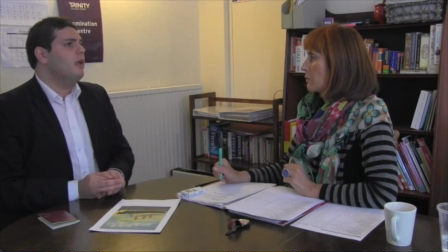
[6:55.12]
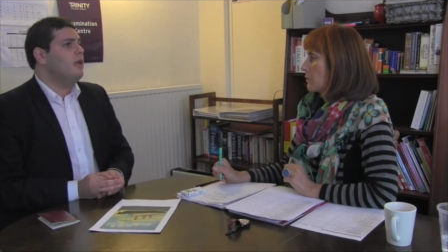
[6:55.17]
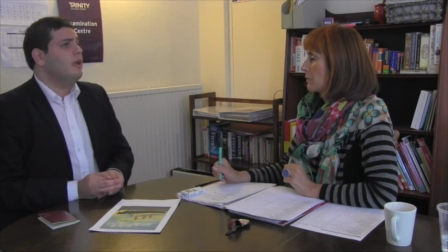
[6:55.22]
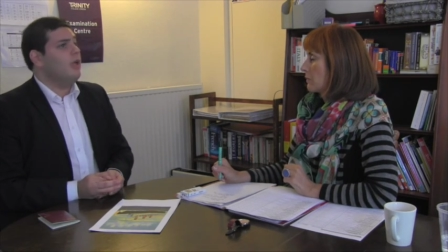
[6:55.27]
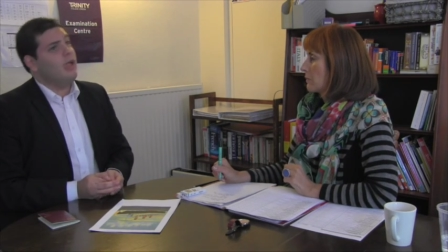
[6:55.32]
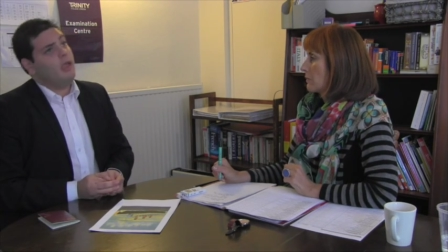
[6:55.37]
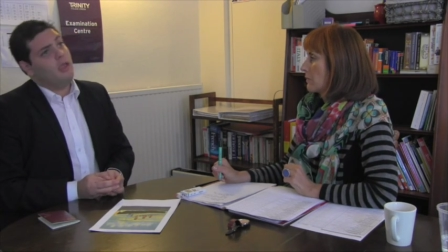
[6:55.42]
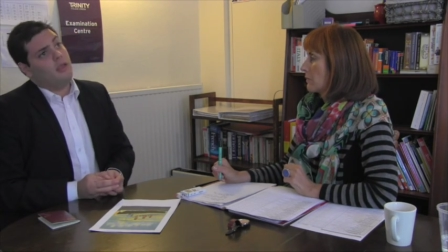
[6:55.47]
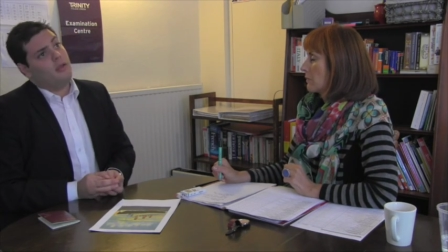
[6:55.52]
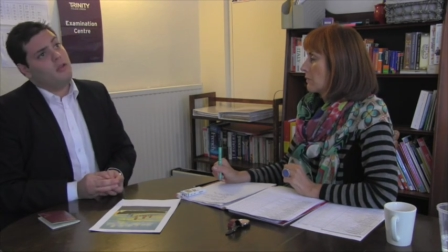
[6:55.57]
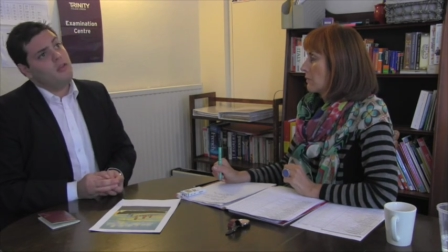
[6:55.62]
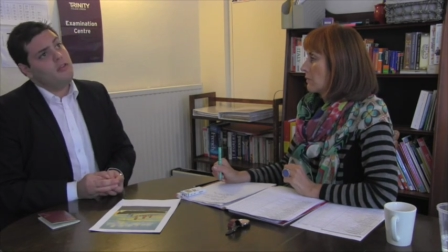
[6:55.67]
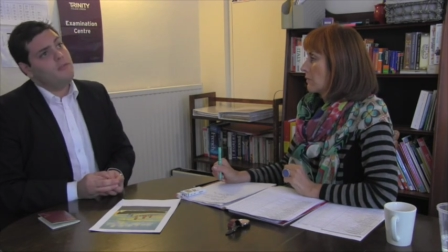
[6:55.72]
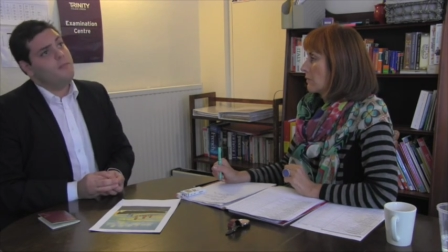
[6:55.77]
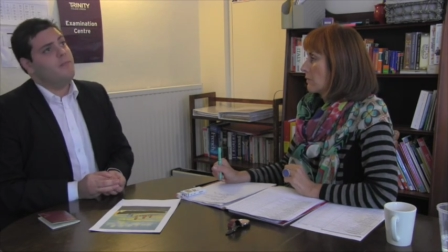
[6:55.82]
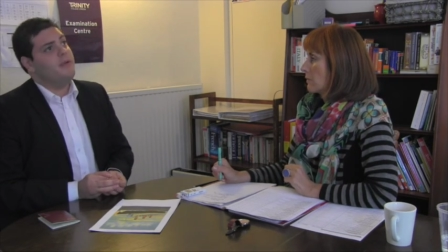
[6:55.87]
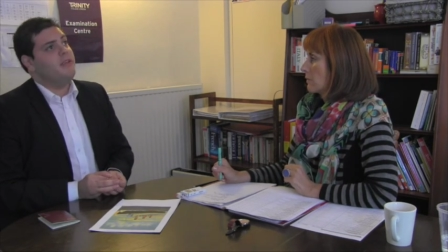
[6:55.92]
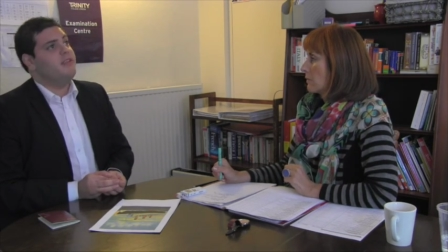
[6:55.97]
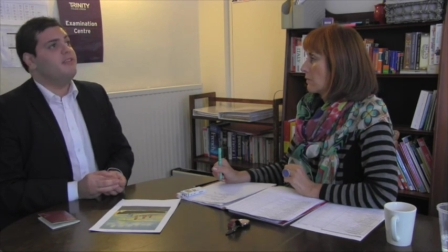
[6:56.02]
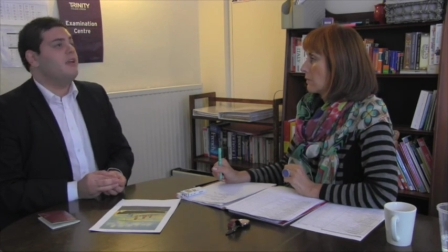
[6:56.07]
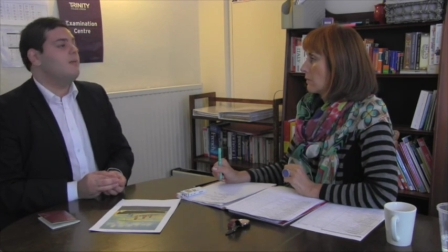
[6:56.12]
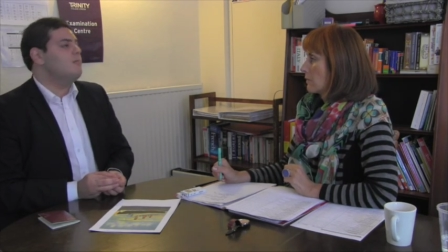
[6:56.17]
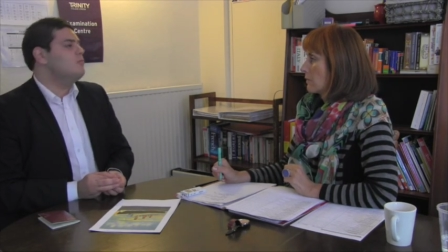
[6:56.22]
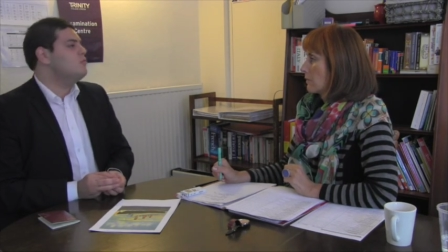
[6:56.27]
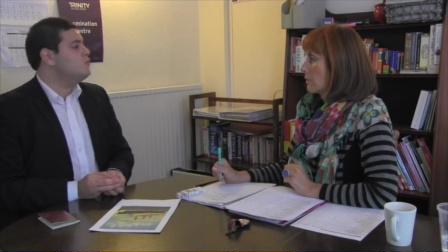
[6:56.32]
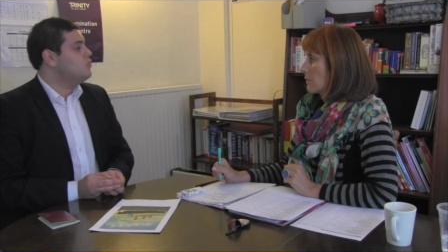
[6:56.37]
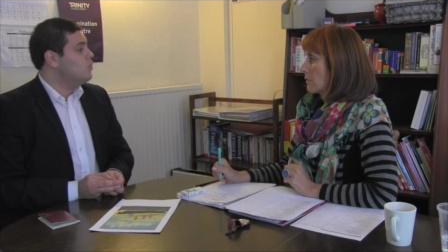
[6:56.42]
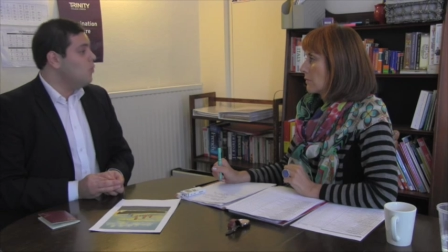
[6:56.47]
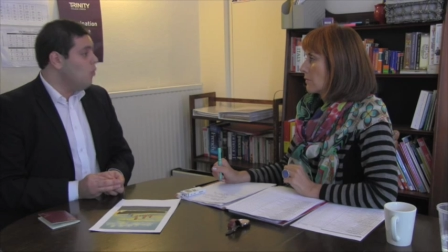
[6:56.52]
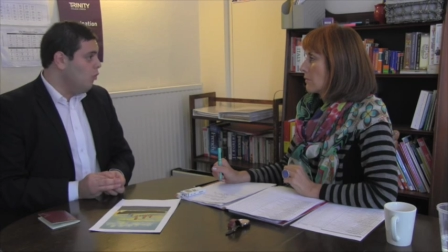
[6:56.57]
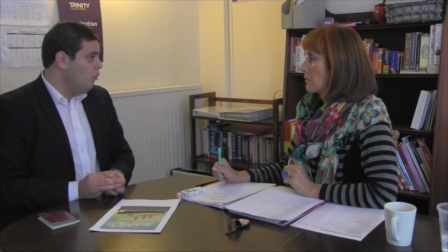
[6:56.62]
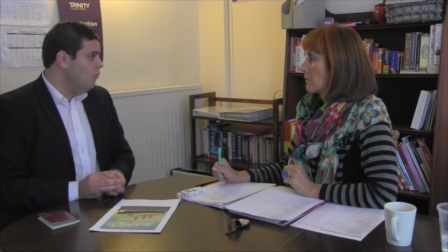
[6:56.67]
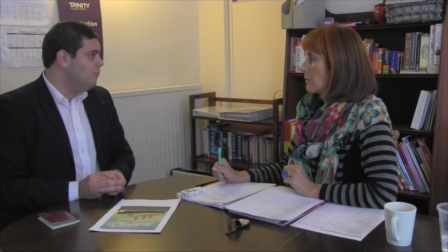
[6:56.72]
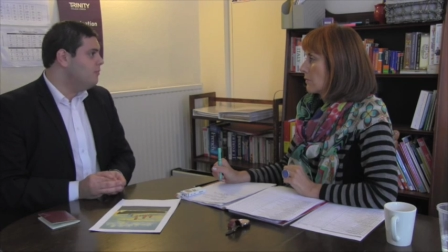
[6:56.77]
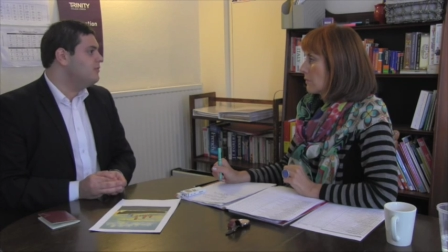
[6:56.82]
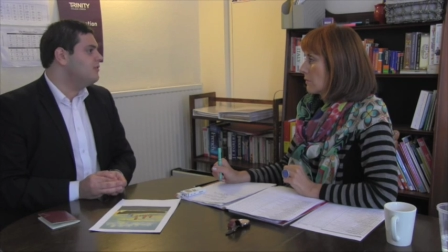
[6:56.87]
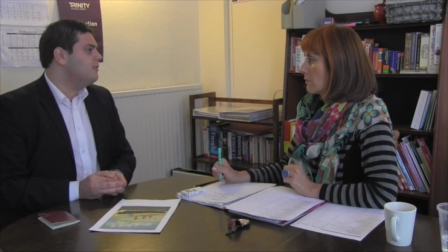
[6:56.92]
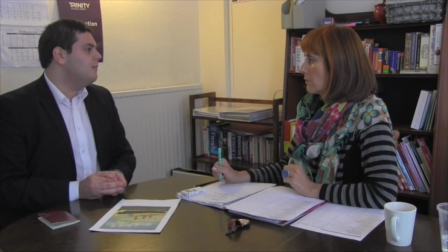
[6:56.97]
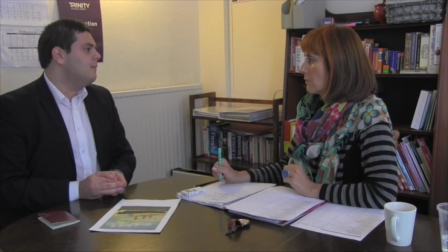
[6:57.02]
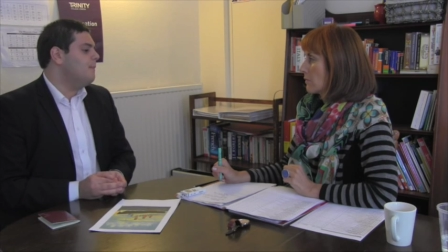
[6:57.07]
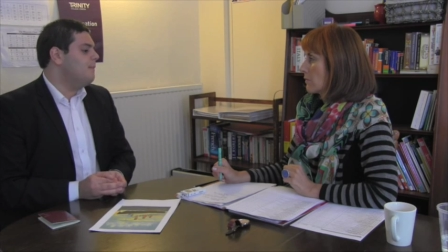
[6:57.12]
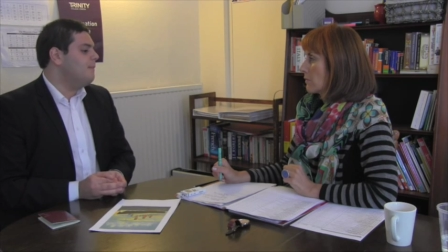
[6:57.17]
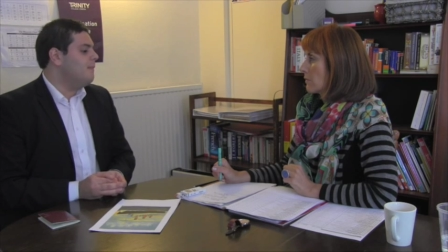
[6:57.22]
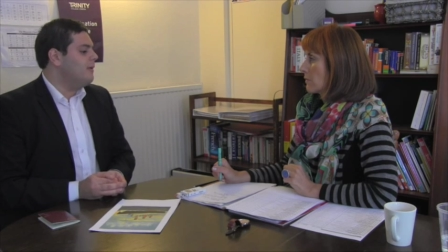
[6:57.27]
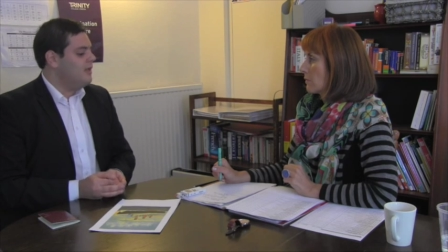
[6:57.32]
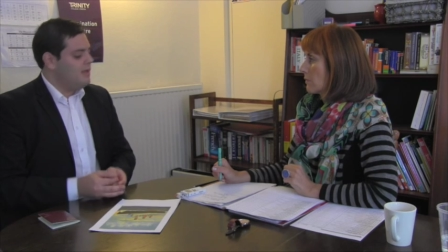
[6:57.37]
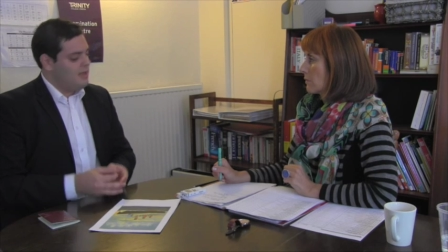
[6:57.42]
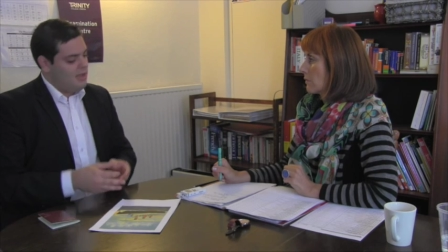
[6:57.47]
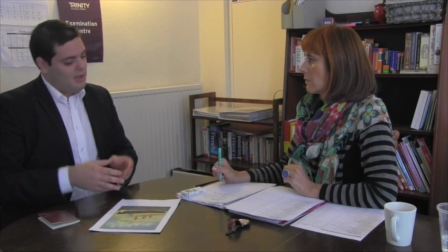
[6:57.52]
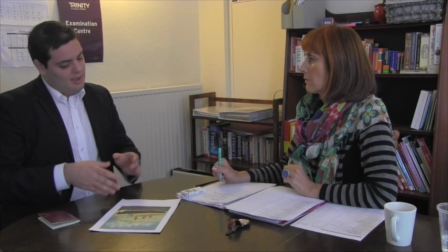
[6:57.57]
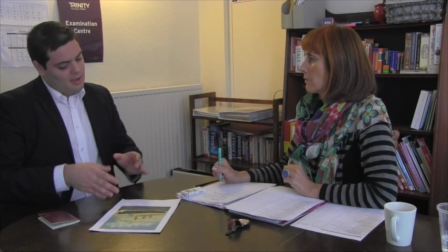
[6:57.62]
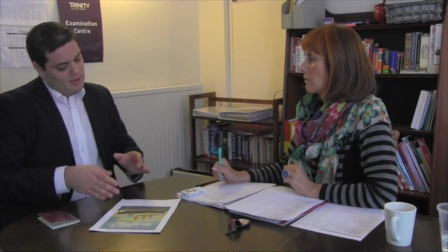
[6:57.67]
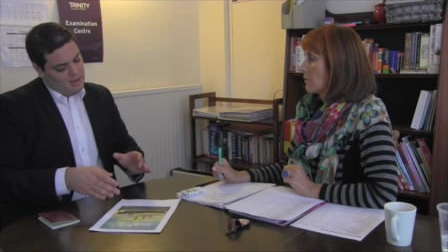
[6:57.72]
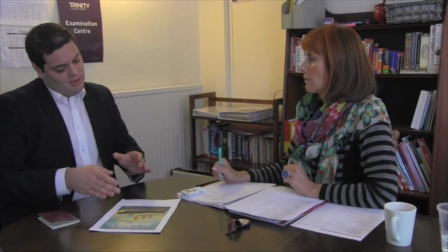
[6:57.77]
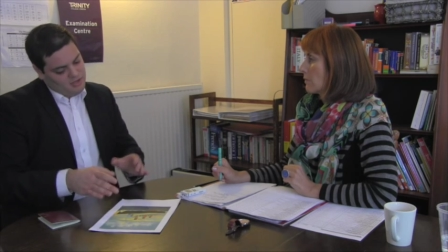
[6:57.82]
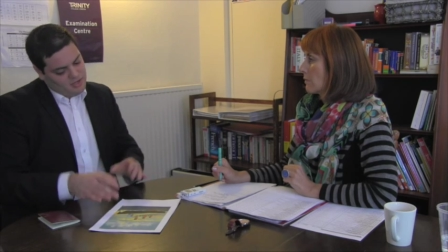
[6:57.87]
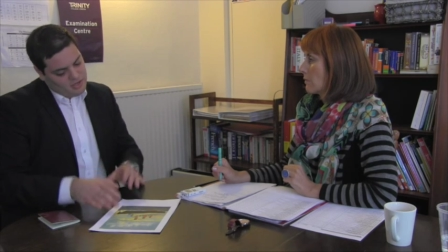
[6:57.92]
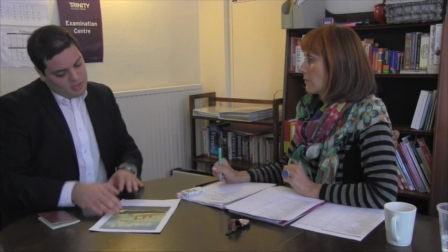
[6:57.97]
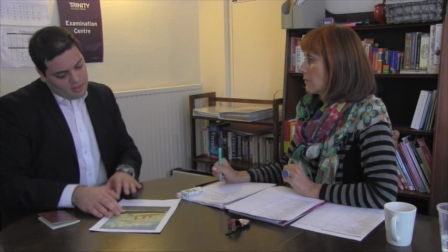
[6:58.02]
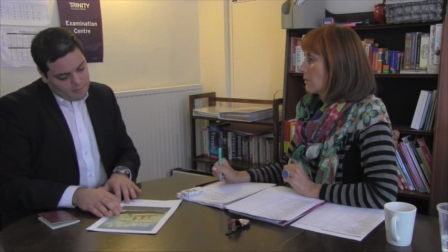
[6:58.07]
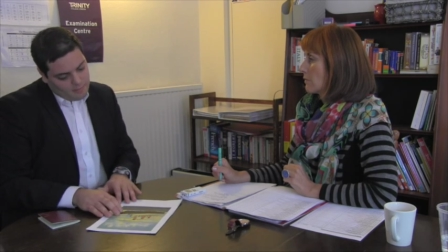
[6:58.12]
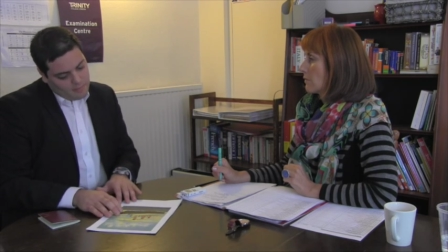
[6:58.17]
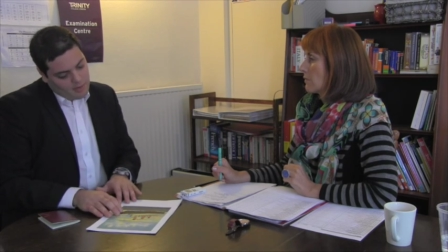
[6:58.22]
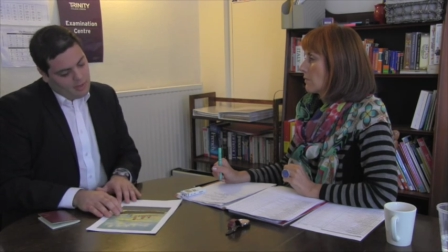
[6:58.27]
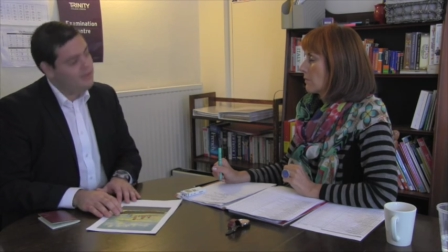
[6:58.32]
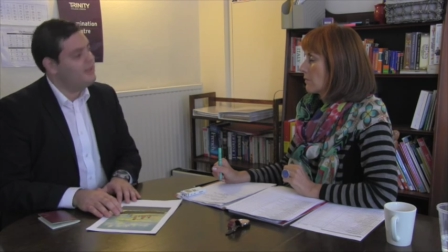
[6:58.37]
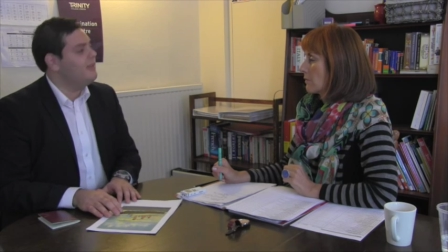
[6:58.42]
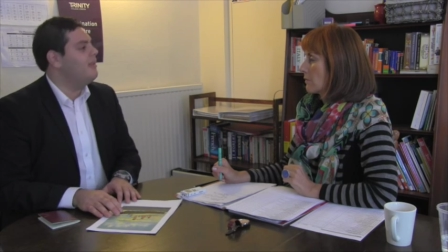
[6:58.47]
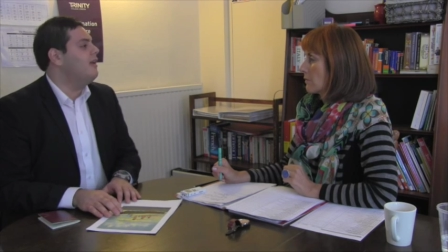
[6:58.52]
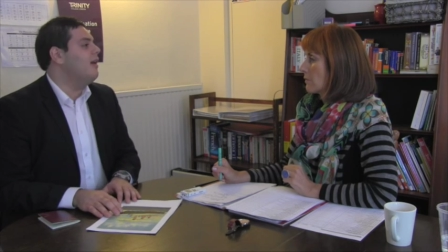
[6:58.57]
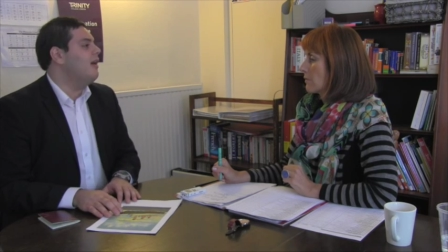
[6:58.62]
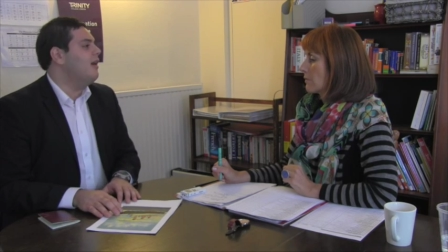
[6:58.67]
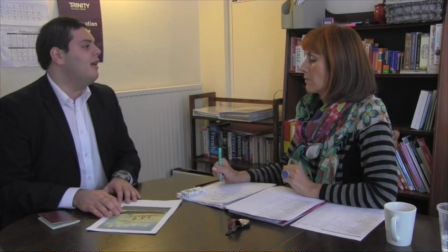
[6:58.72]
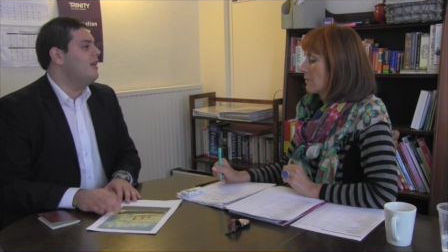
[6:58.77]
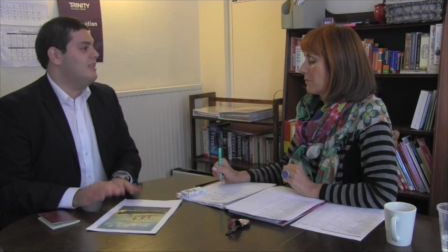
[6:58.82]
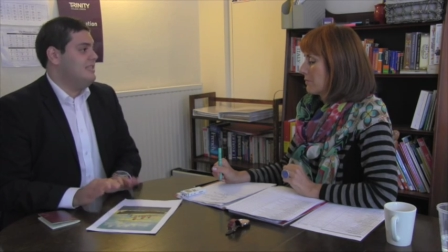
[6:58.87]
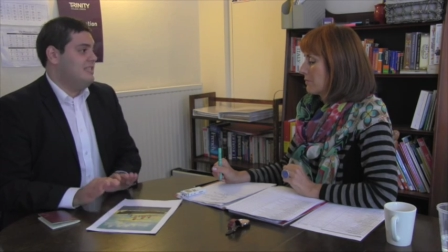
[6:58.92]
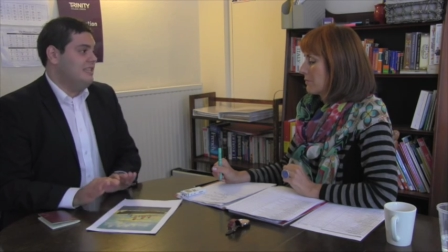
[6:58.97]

it could be some storms, but a ship like that,